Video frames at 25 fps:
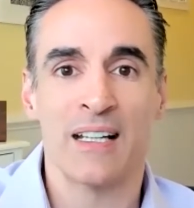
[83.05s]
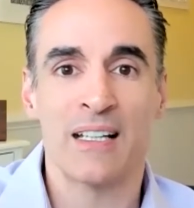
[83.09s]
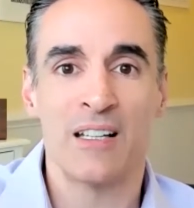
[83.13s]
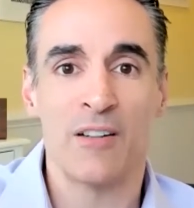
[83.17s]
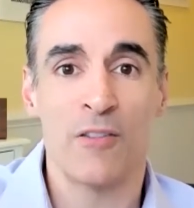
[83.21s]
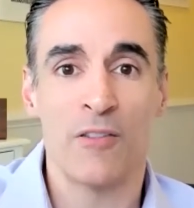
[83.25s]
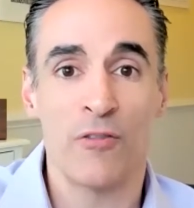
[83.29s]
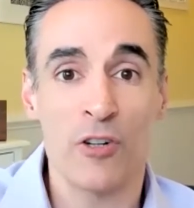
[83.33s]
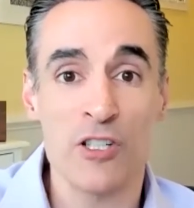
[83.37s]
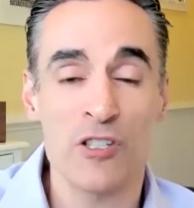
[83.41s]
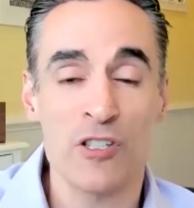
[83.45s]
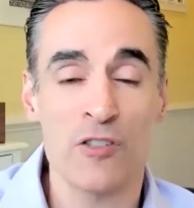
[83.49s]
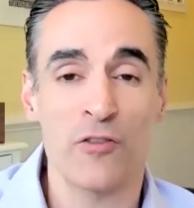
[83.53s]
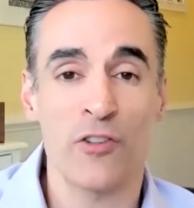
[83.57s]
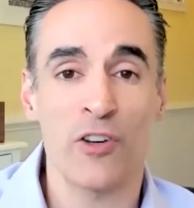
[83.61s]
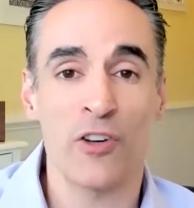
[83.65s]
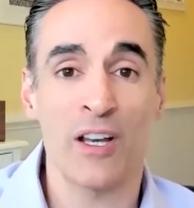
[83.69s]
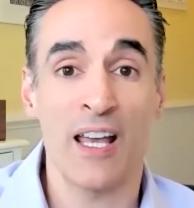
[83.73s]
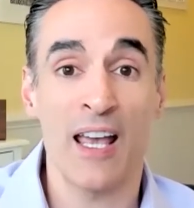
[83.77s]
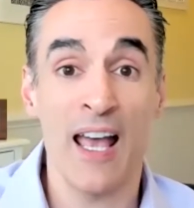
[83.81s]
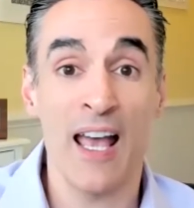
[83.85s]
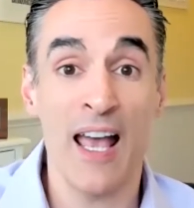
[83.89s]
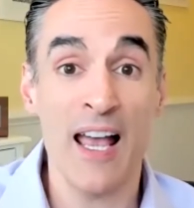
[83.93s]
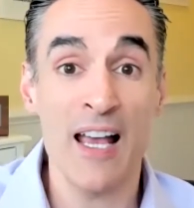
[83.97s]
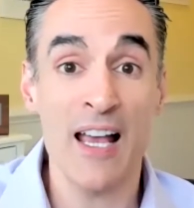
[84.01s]

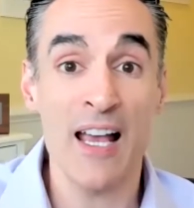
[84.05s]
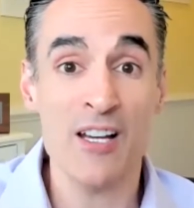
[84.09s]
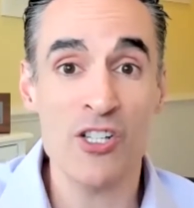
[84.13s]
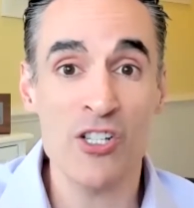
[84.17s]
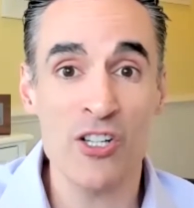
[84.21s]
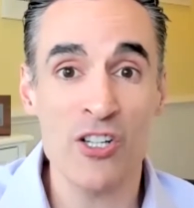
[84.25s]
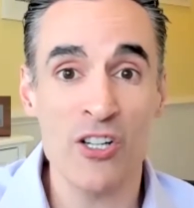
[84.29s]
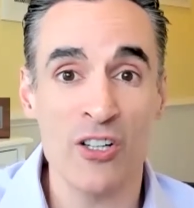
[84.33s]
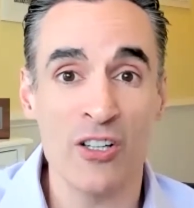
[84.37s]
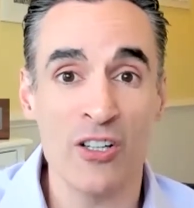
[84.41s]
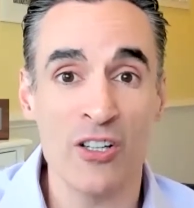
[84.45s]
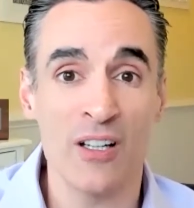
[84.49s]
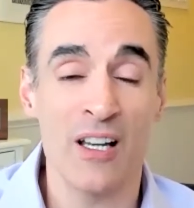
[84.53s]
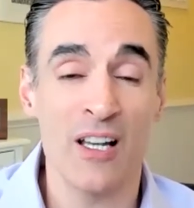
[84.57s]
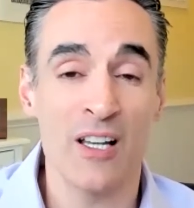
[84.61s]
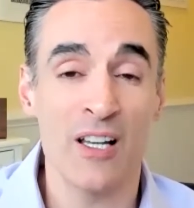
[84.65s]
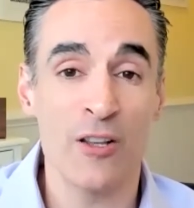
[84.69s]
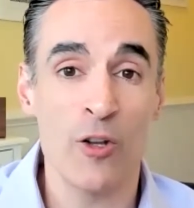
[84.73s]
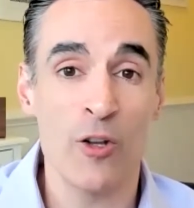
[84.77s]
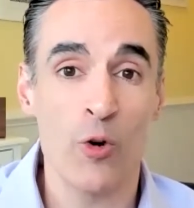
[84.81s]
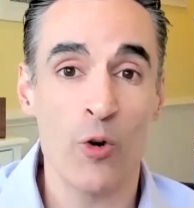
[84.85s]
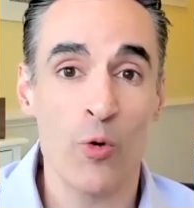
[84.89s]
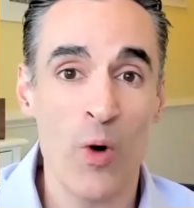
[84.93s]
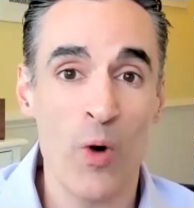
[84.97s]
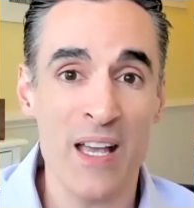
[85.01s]
diversification in
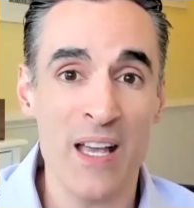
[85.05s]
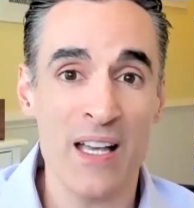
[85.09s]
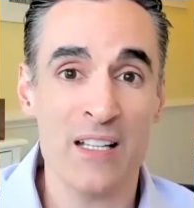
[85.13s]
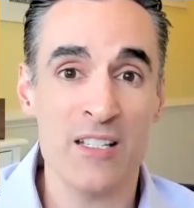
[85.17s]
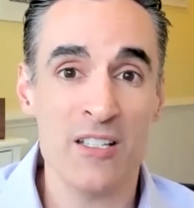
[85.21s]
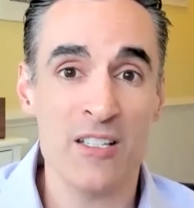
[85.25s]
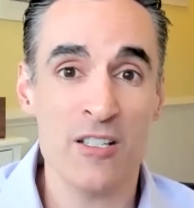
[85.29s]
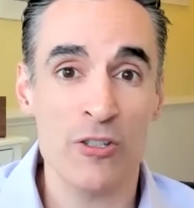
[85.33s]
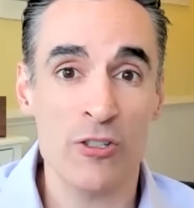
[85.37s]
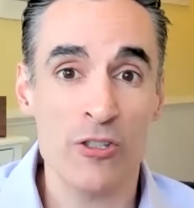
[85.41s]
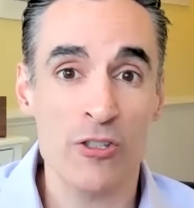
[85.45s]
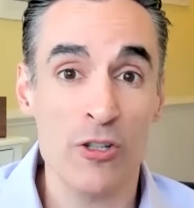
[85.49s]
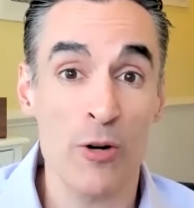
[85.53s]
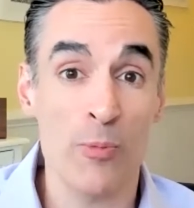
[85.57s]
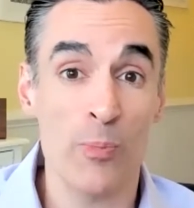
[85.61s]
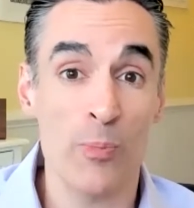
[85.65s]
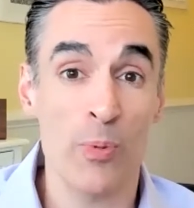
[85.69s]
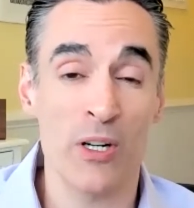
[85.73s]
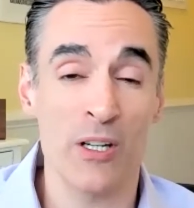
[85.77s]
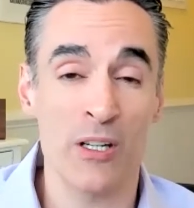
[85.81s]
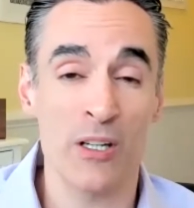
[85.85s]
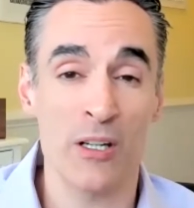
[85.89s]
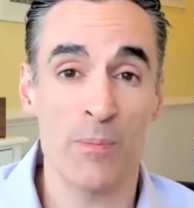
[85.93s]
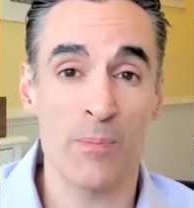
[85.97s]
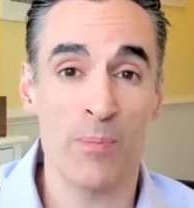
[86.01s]
the way it's
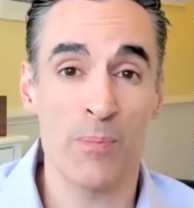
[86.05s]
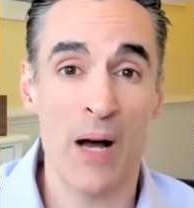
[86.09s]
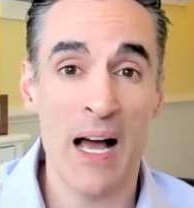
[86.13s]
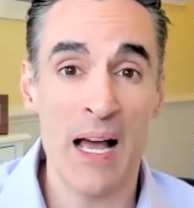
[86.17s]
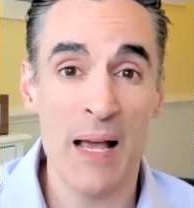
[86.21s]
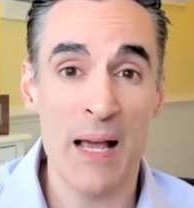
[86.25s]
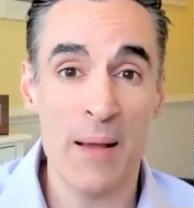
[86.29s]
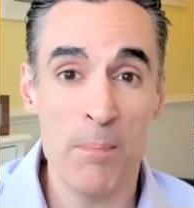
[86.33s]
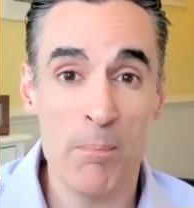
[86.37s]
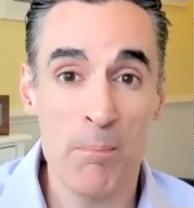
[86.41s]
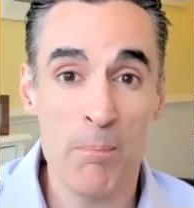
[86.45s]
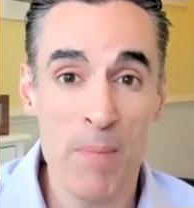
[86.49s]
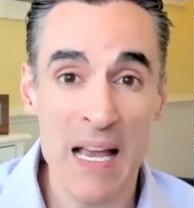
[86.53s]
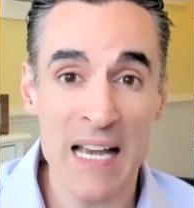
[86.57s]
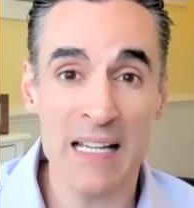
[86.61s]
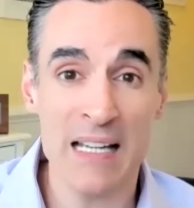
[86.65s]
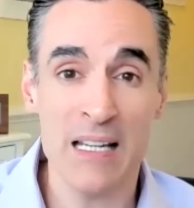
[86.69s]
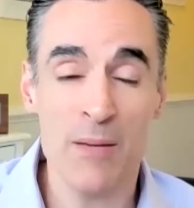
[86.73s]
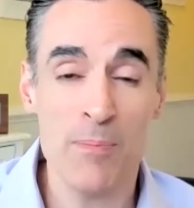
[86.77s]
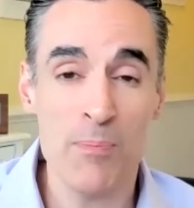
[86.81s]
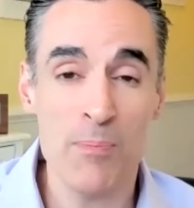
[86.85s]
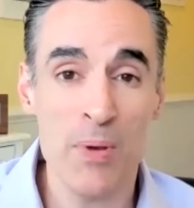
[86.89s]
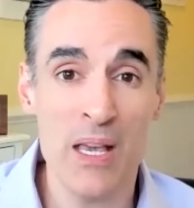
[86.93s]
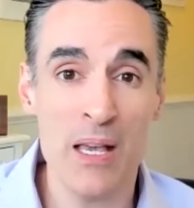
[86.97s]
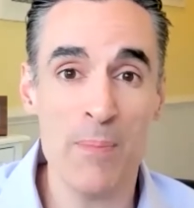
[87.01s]
interpreted by
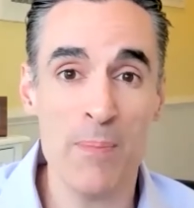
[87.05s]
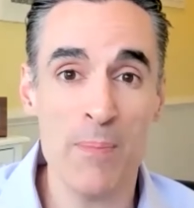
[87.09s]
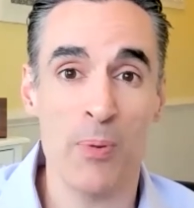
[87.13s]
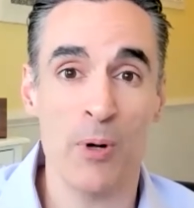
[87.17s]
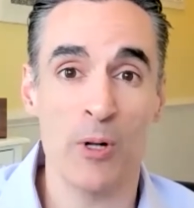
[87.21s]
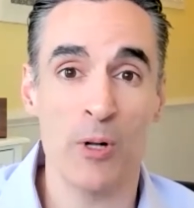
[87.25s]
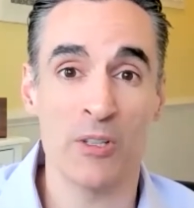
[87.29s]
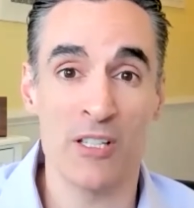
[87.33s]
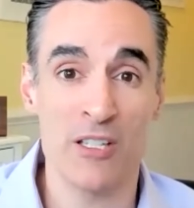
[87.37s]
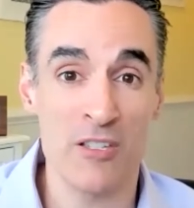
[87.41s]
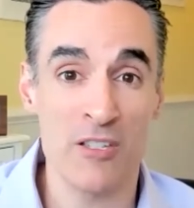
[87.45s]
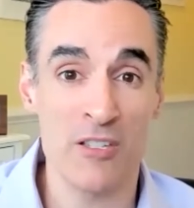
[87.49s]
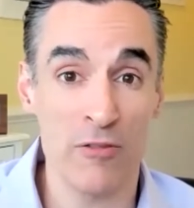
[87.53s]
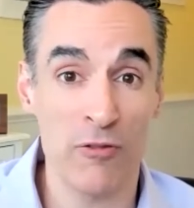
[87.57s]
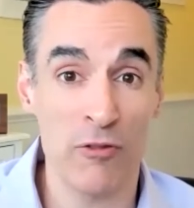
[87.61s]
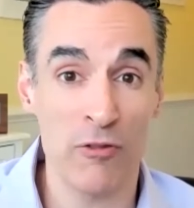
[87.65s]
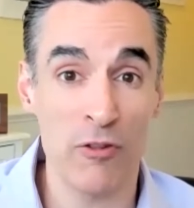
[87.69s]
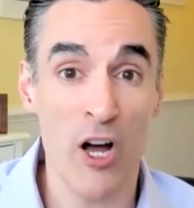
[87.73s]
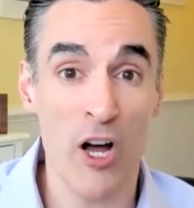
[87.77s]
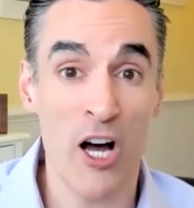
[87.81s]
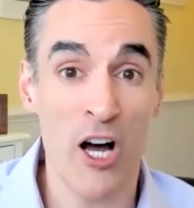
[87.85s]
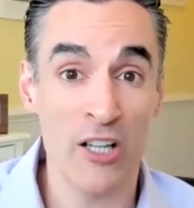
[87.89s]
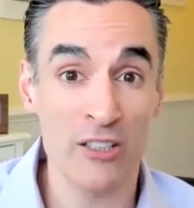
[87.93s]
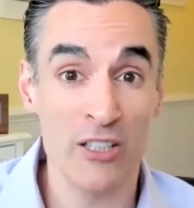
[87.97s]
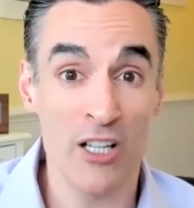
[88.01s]
many people is a
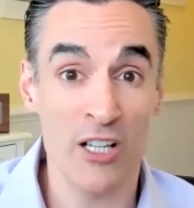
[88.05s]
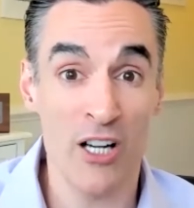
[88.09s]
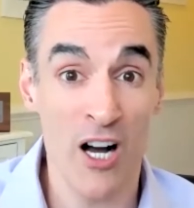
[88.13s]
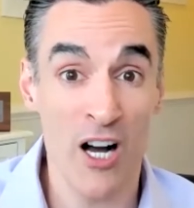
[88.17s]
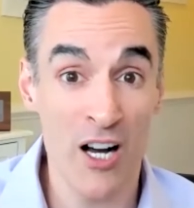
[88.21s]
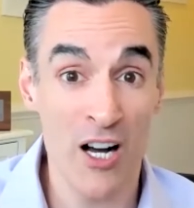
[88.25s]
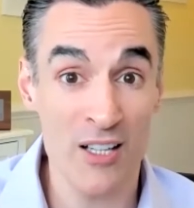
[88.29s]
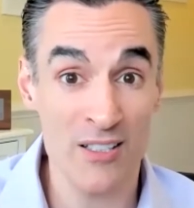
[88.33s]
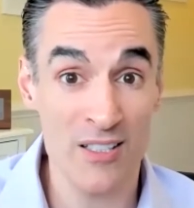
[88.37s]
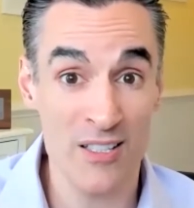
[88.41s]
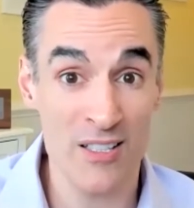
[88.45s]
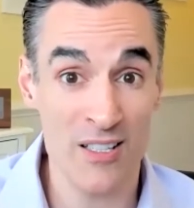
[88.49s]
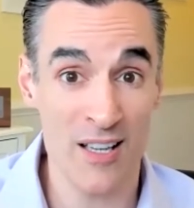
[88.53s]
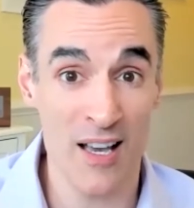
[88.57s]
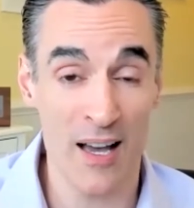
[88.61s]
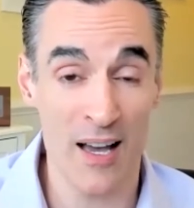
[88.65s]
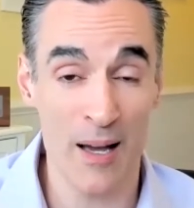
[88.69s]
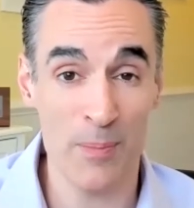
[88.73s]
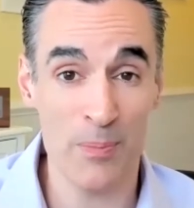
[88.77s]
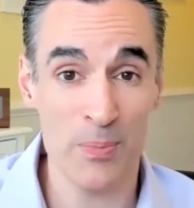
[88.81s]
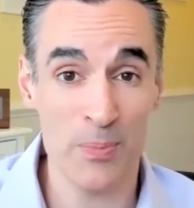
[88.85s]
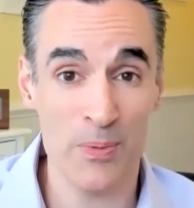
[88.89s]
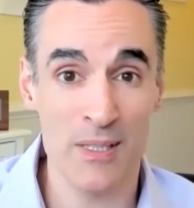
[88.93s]
flawed concept.